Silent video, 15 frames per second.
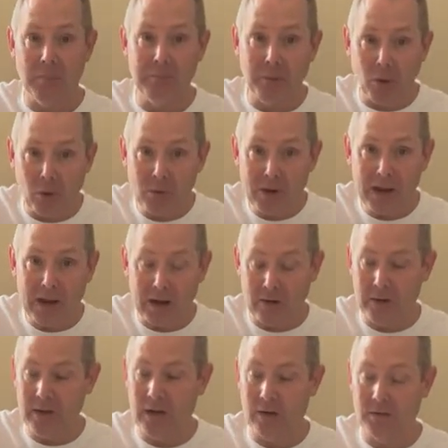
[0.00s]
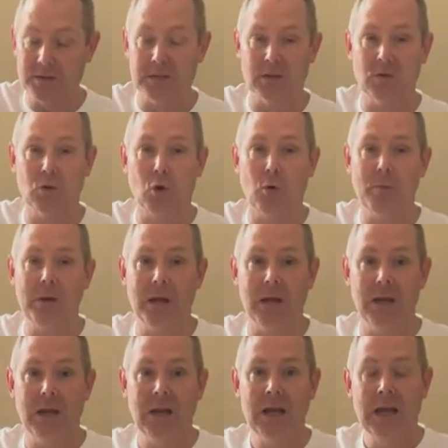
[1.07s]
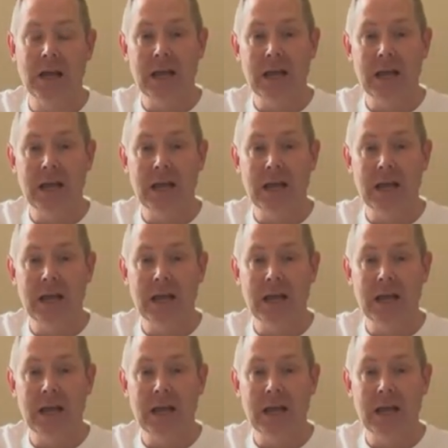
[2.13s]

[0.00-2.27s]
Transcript: bone area here, this acromion,